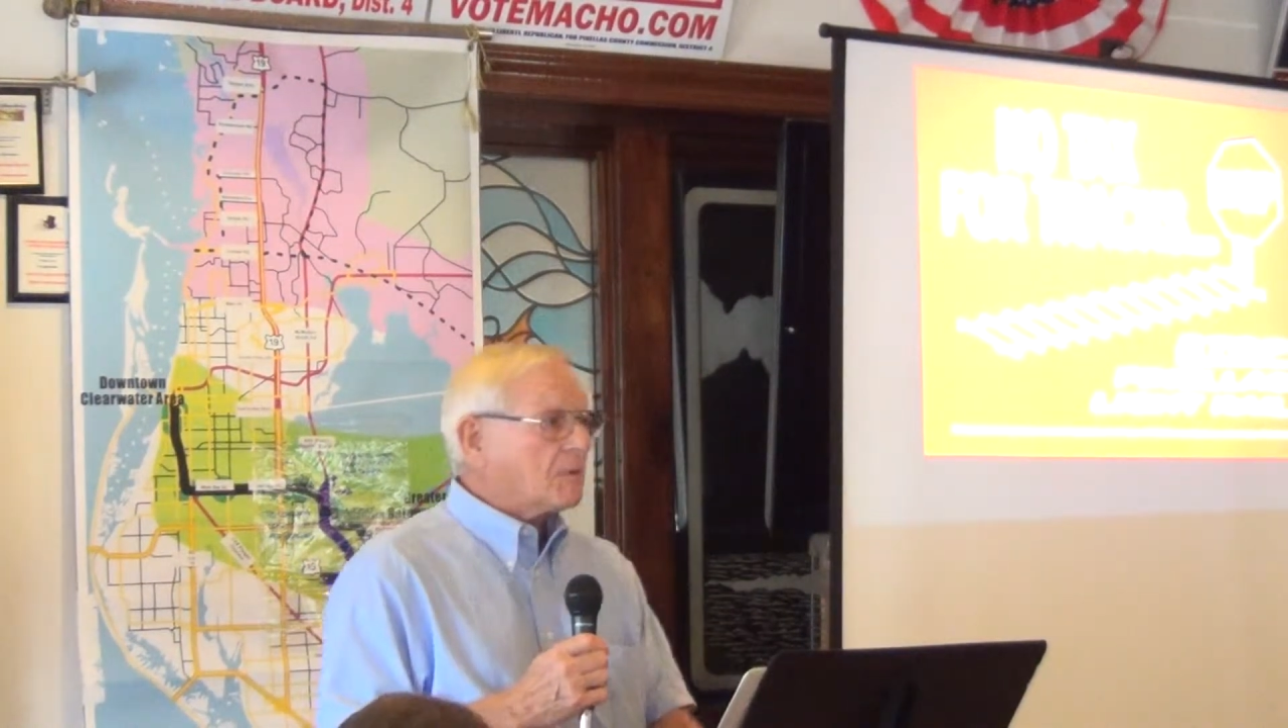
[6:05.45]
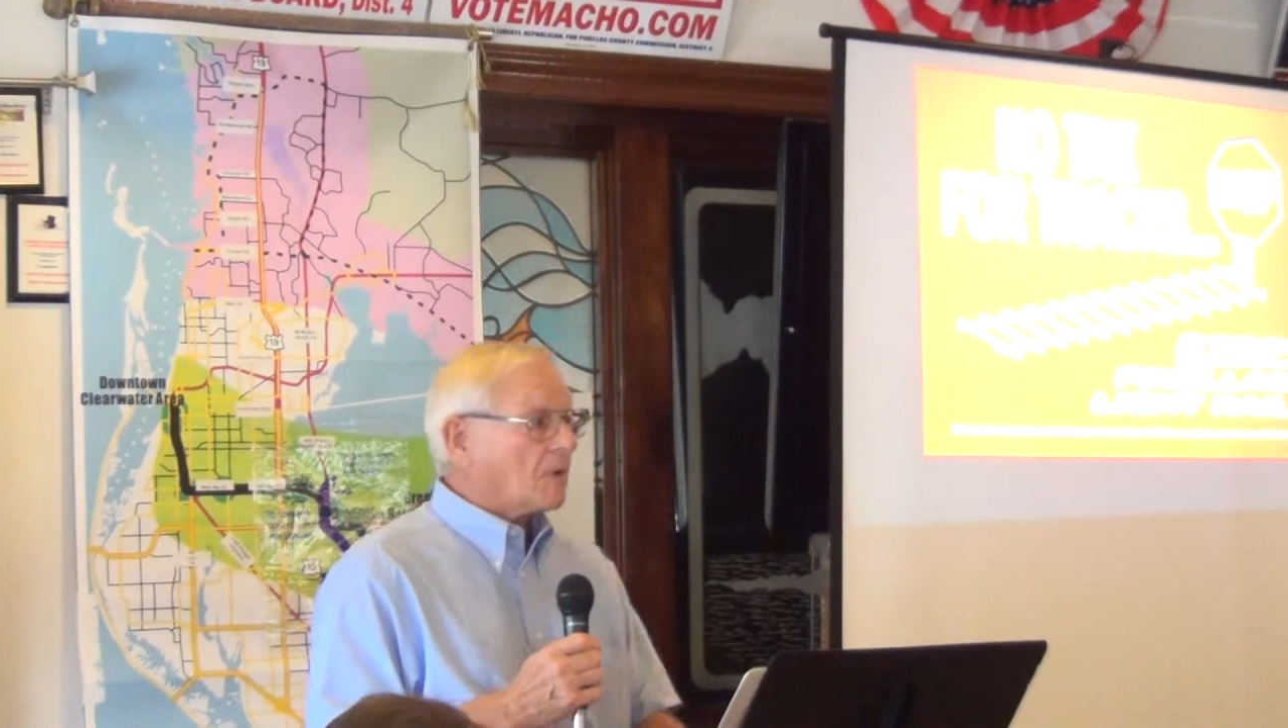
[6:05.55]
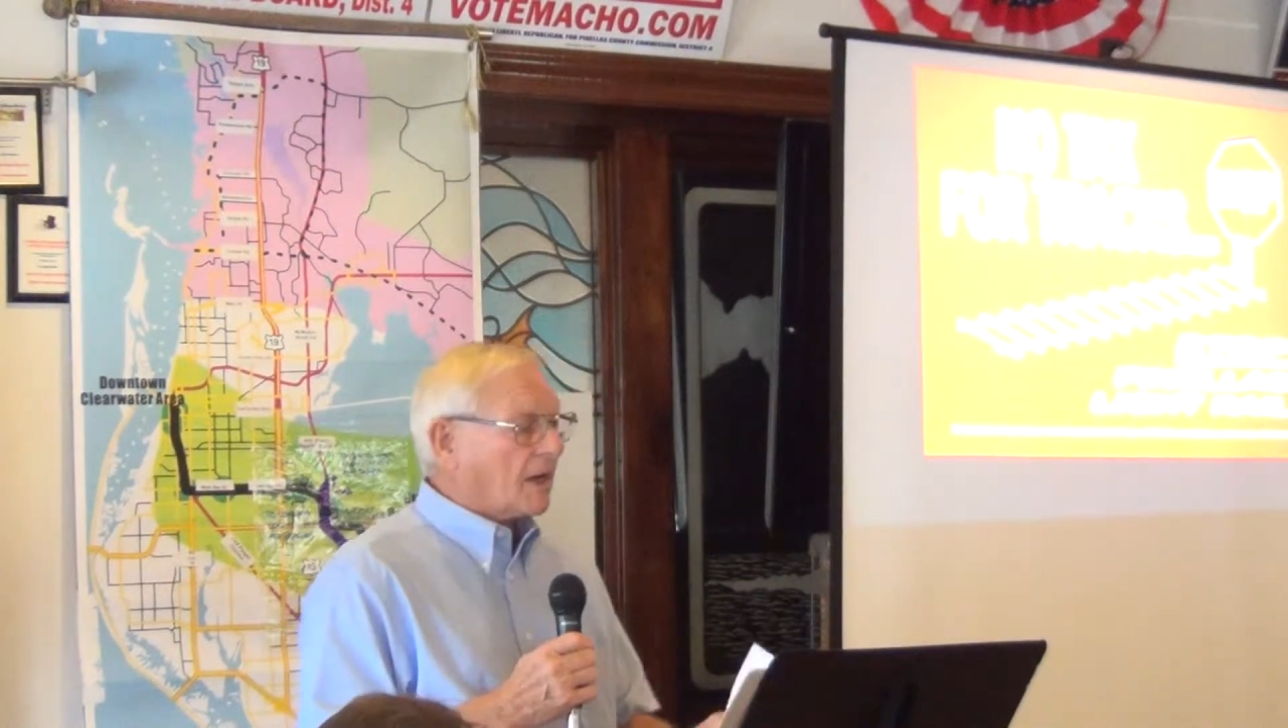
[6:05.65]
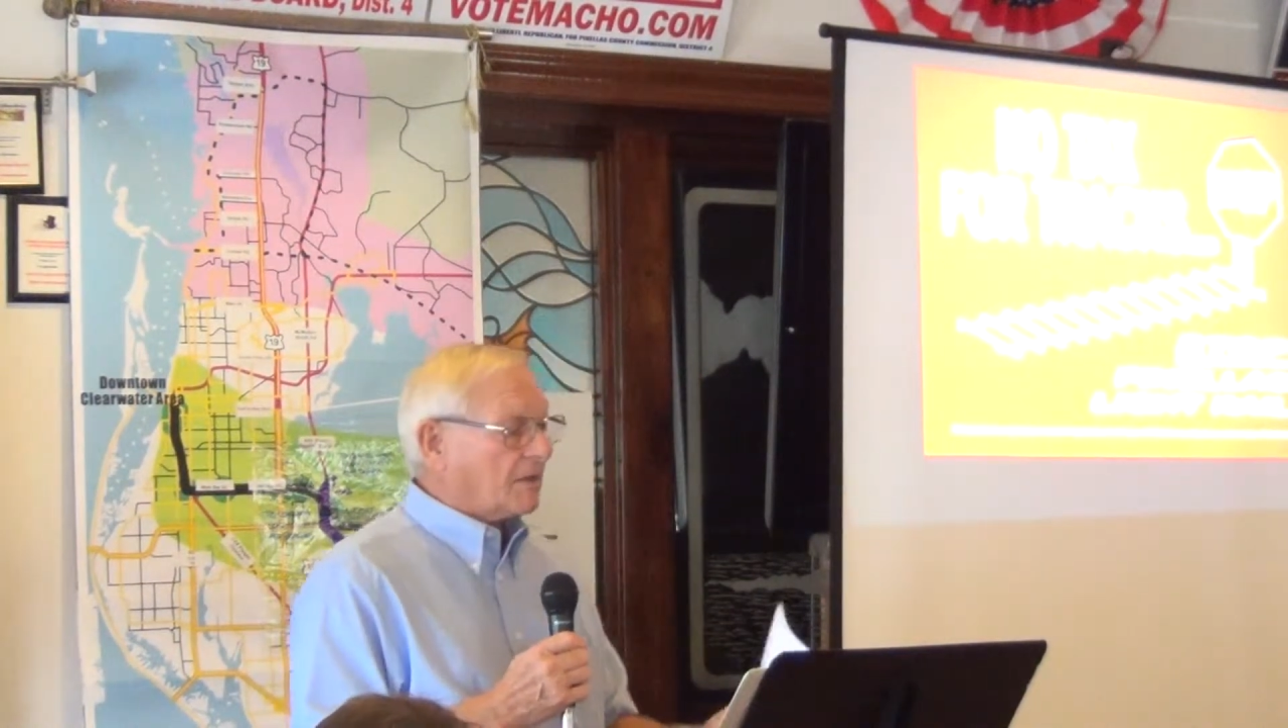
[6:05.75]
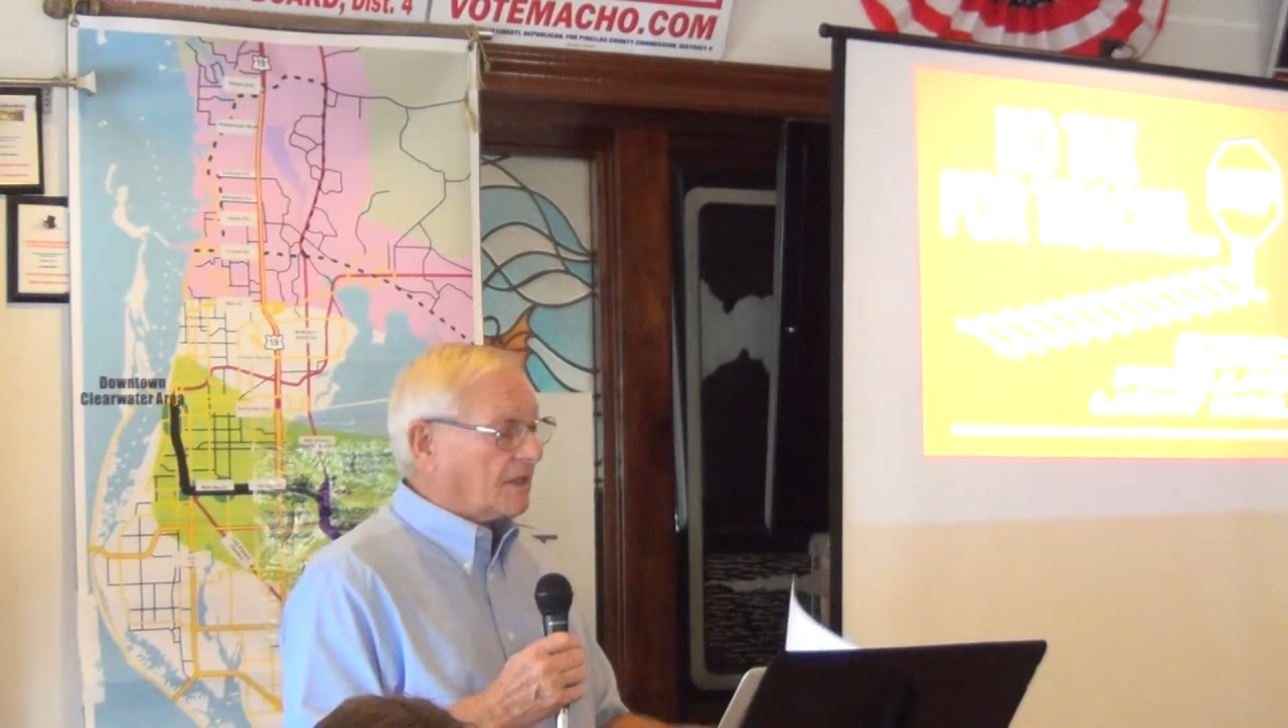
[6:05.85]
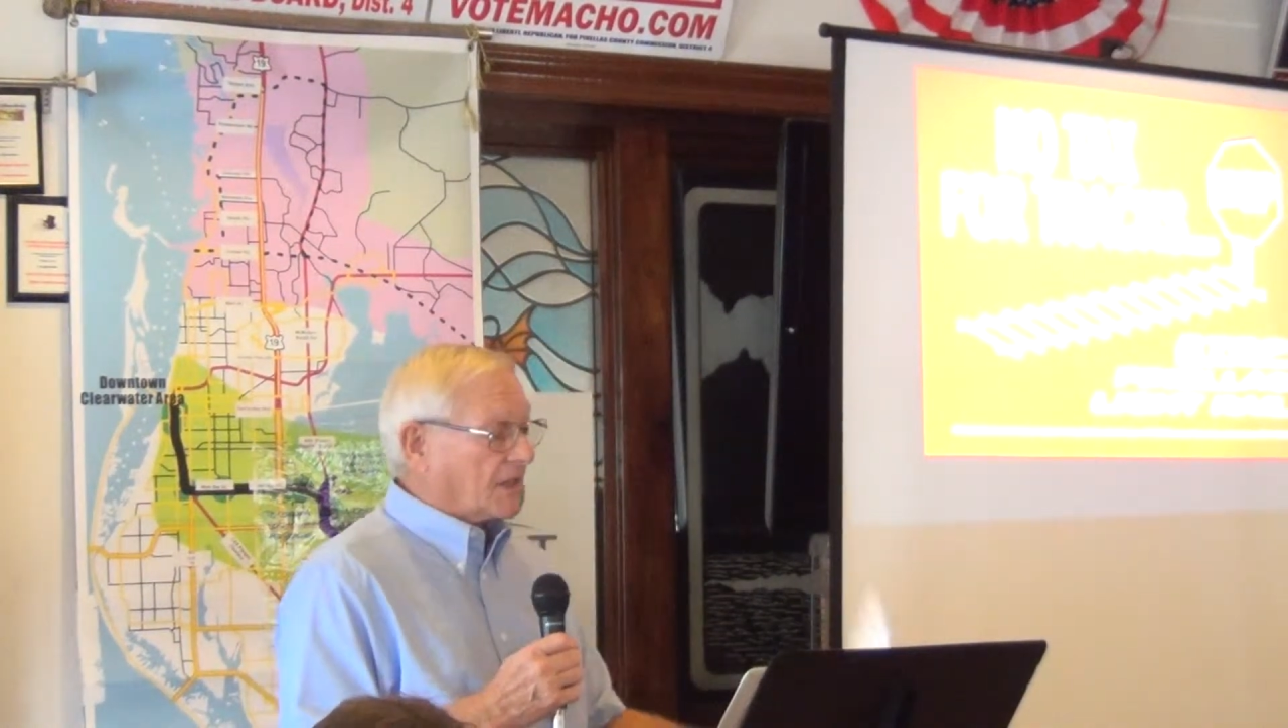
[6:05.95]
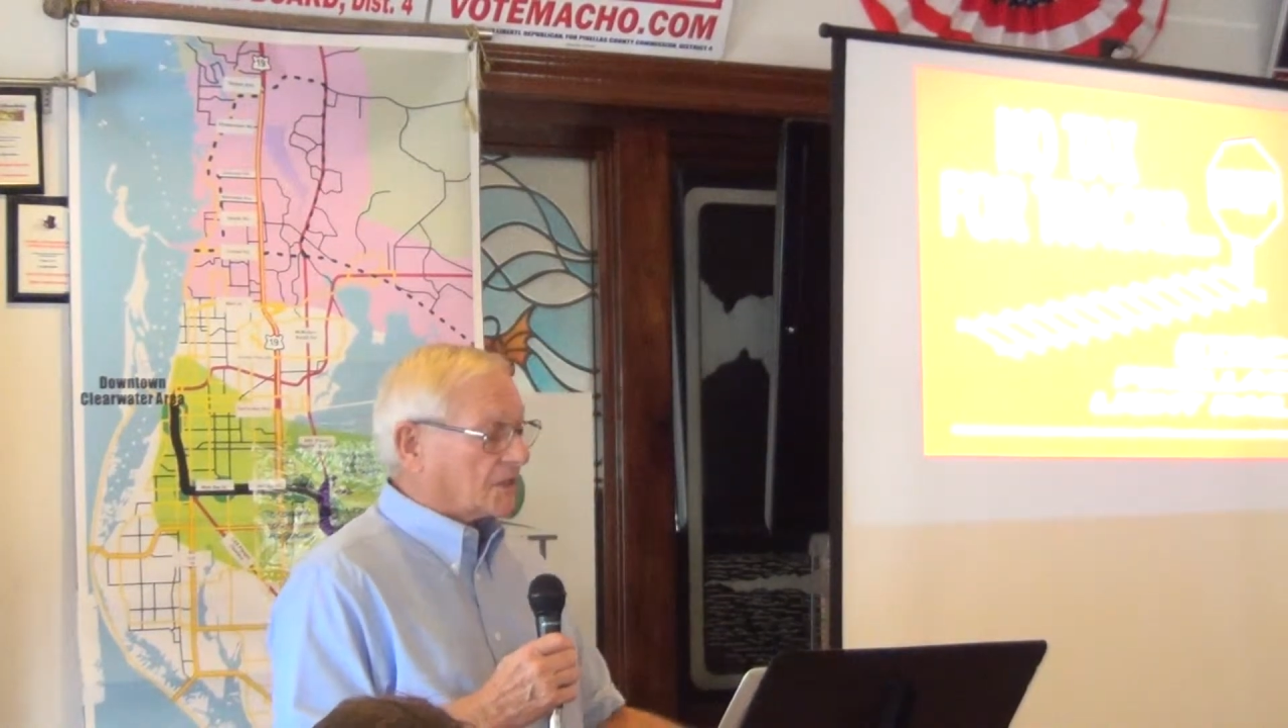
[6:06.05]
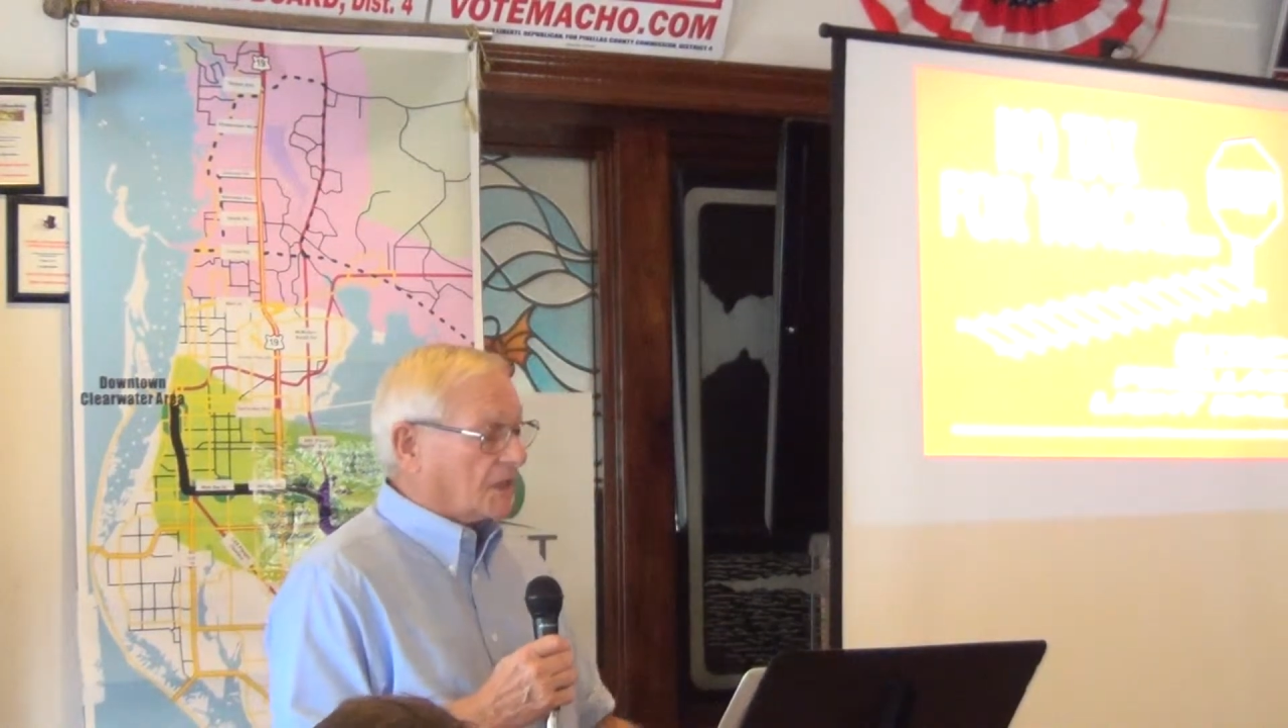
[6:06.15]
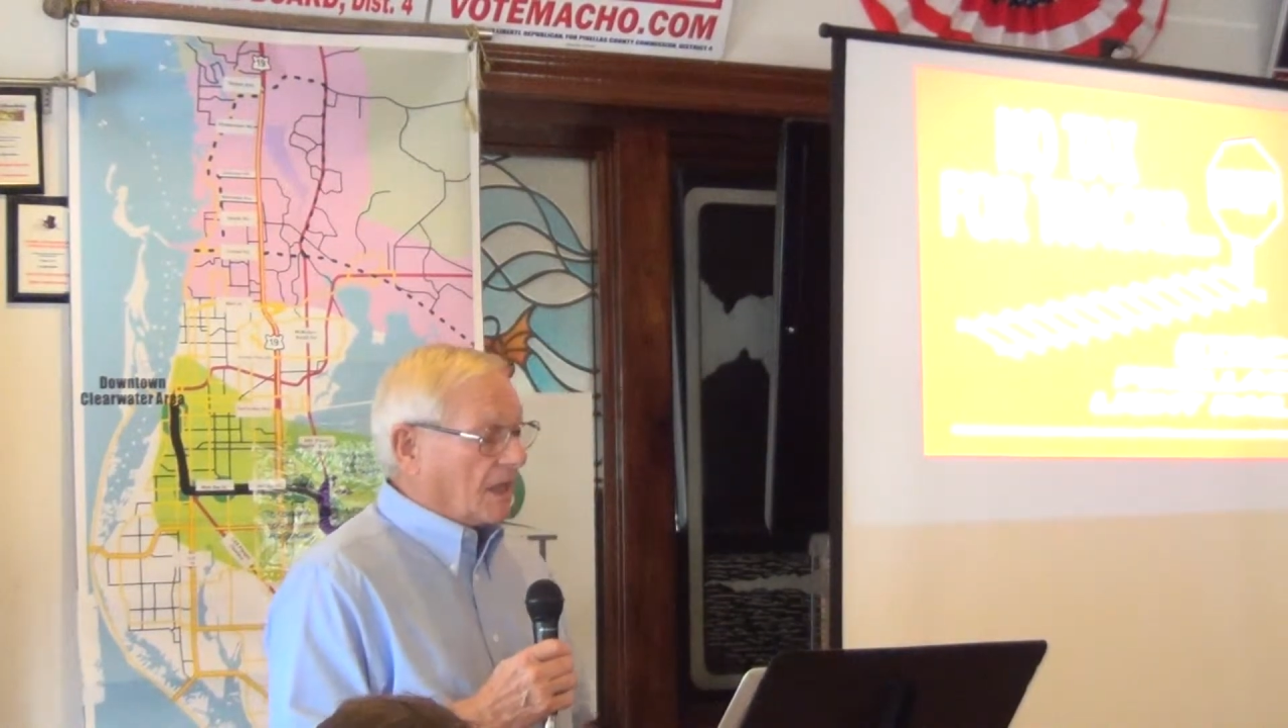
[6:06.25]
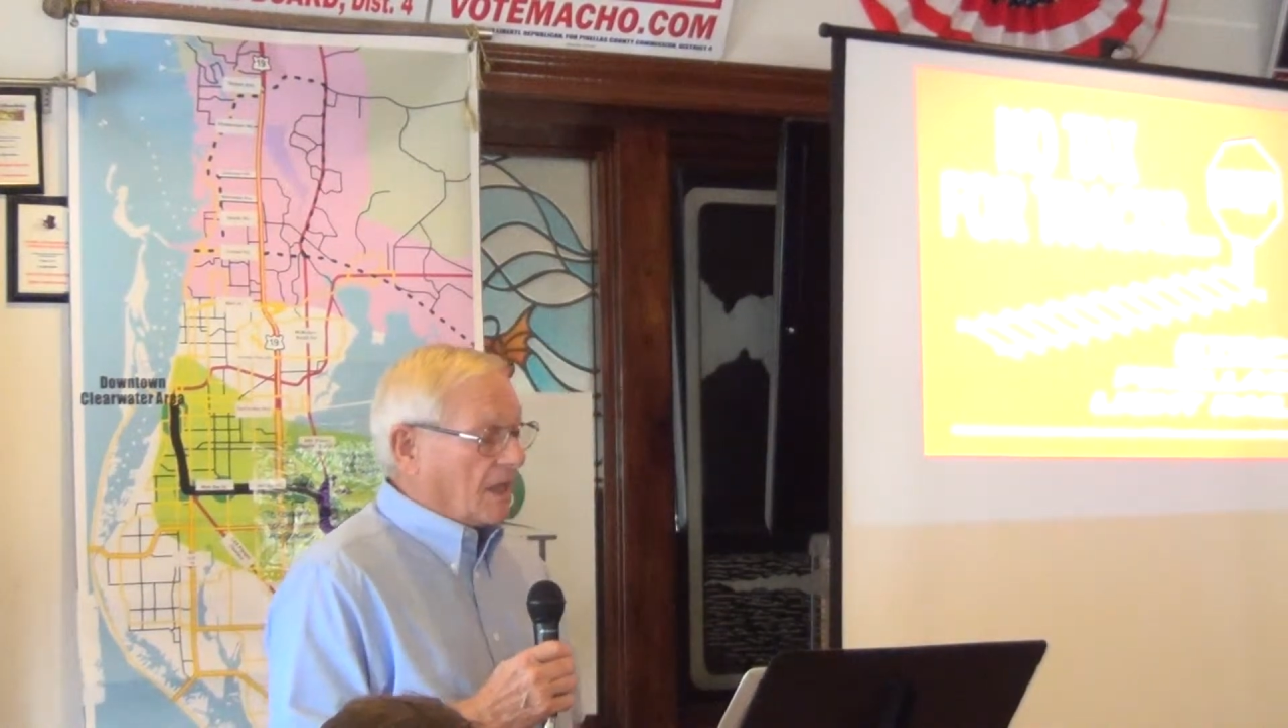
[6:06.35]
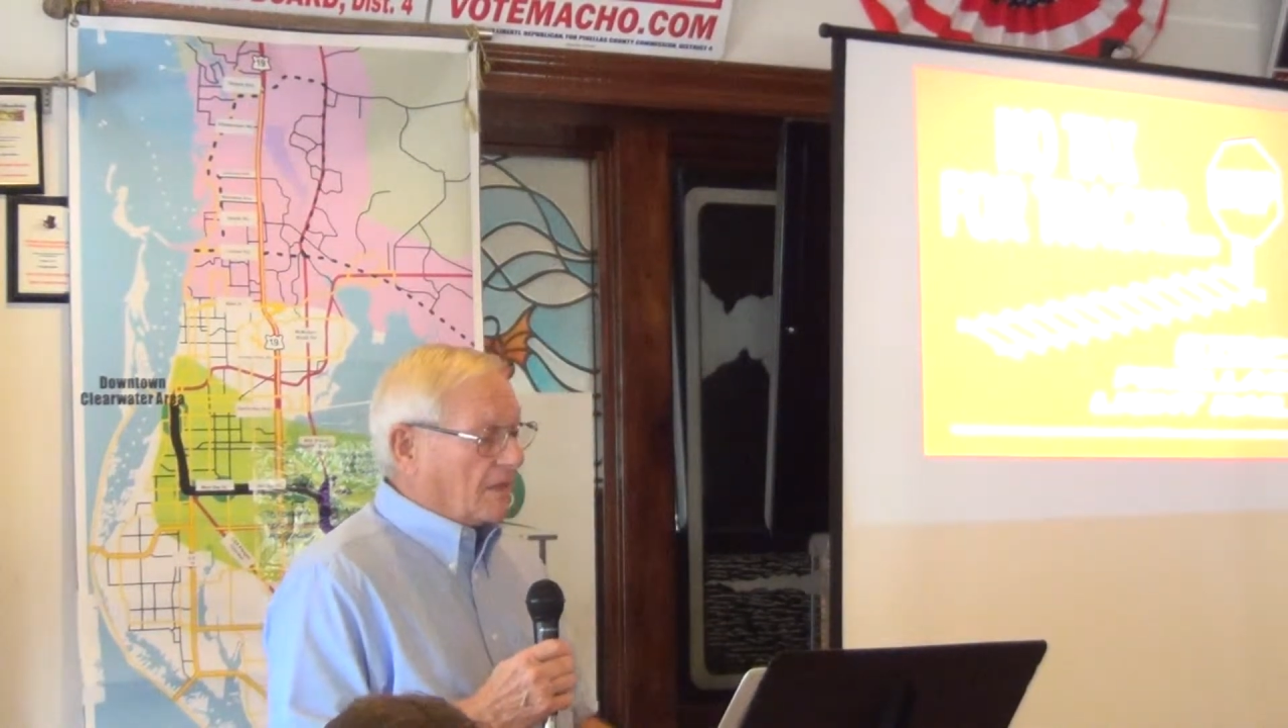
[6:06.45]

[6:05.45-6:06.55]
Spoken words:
in mind this,